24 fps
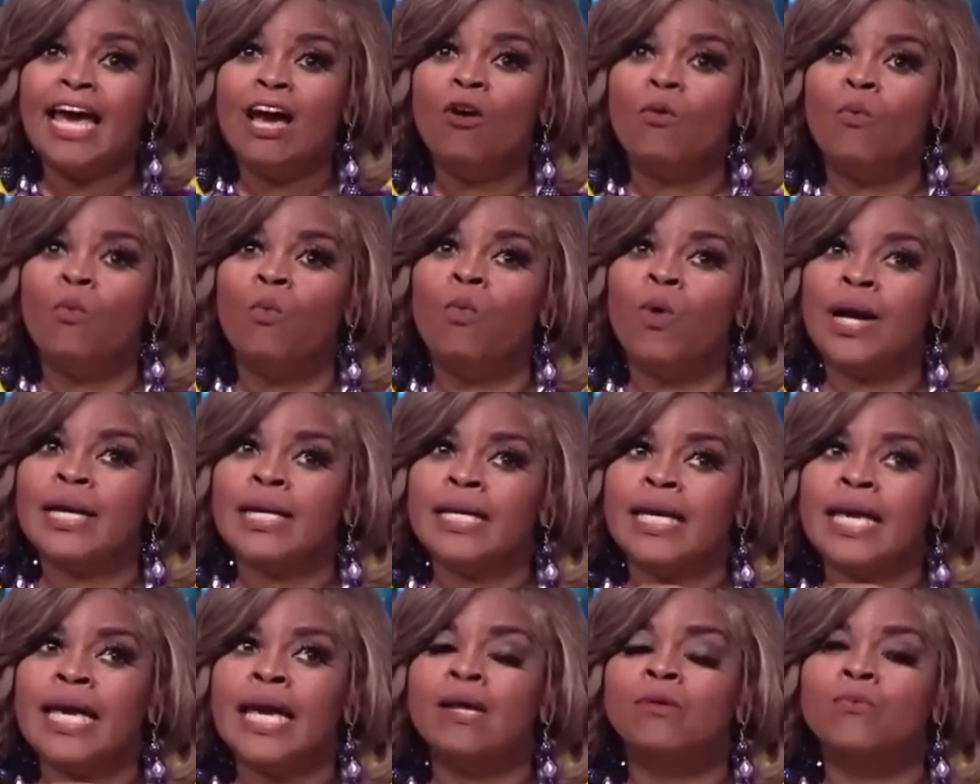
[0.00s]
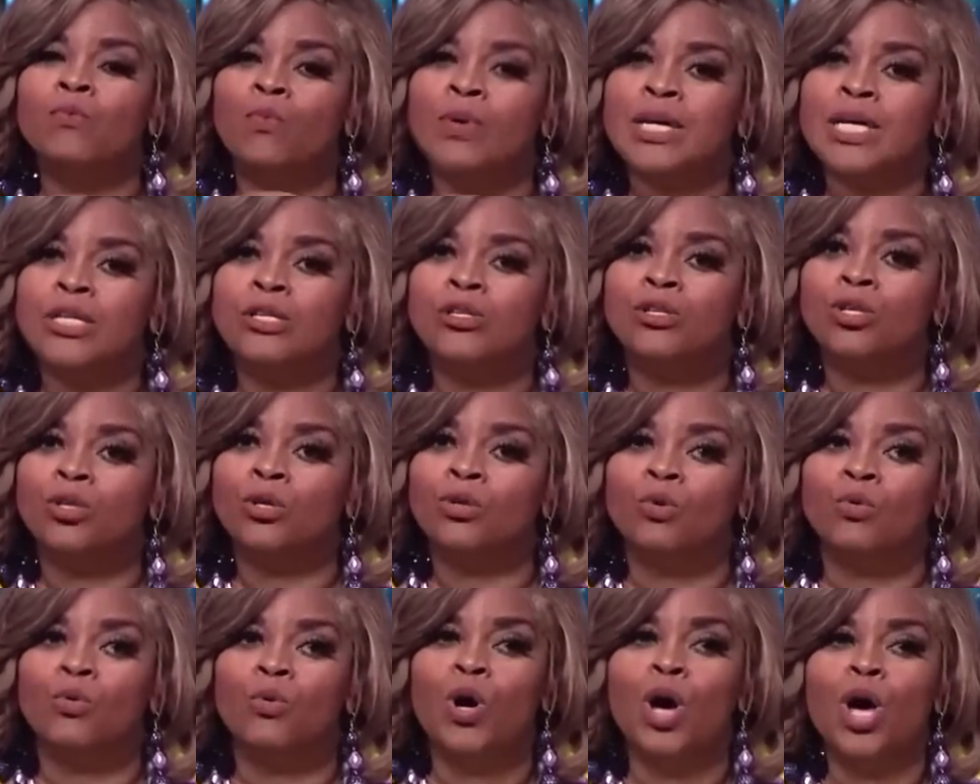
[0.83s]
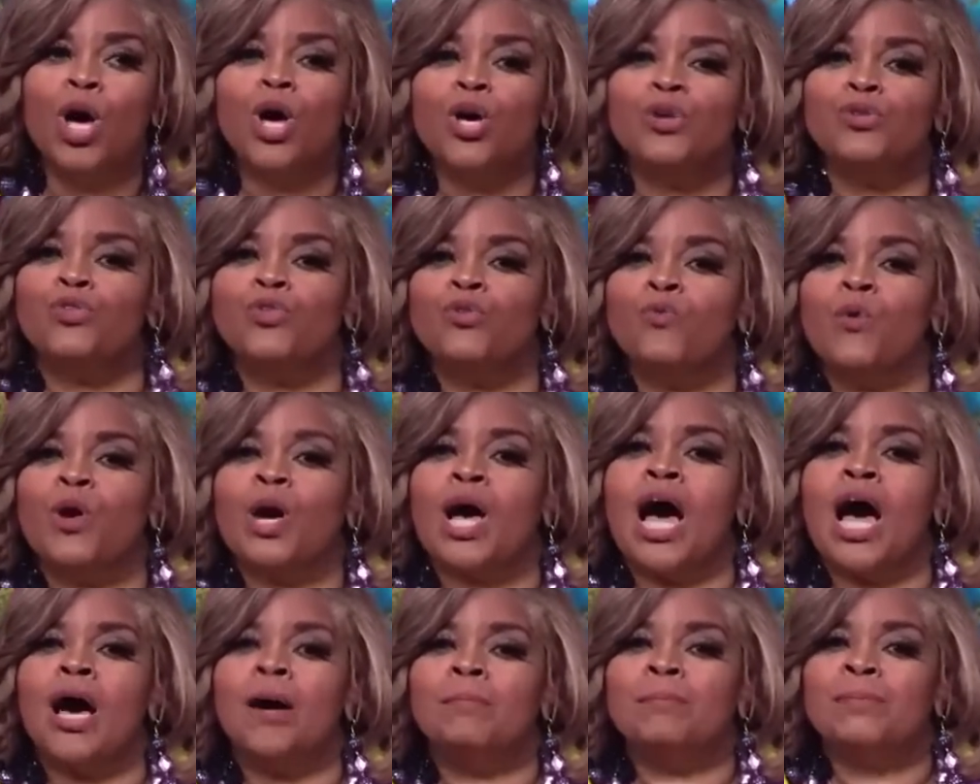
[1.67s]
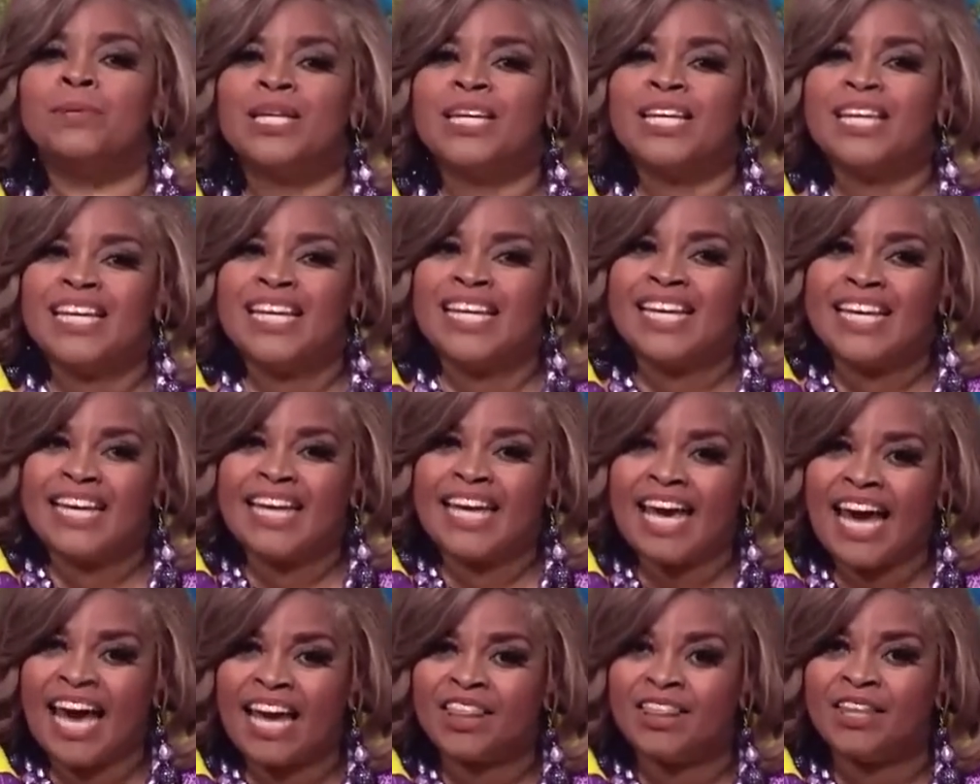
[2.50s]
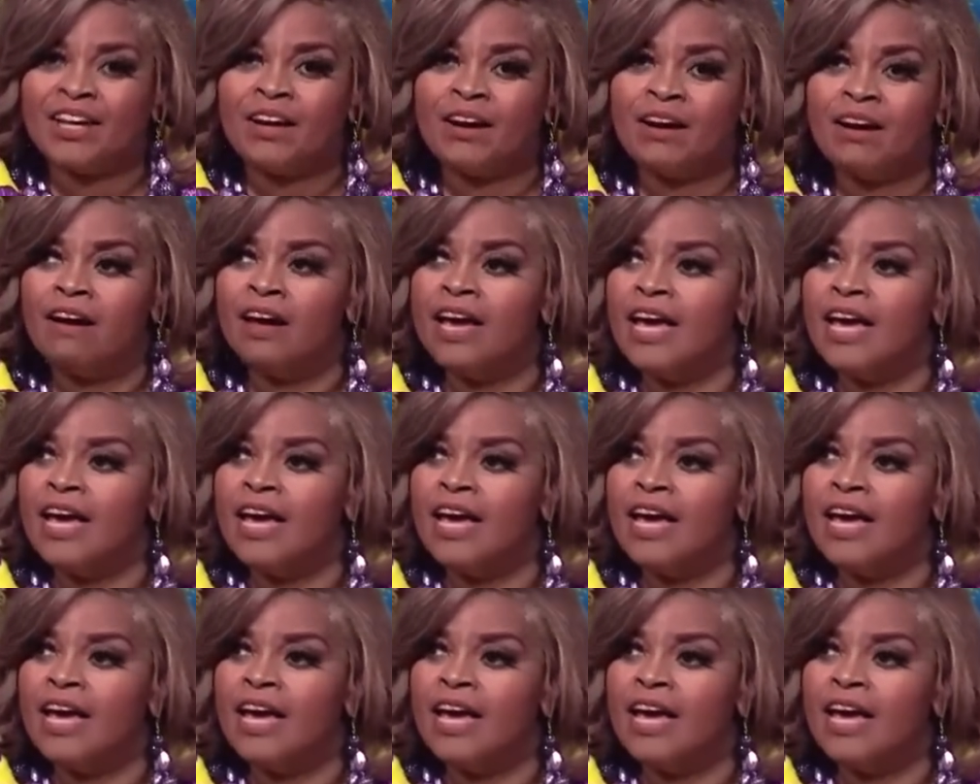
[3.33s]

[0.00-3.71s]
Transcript: What can we do to come together?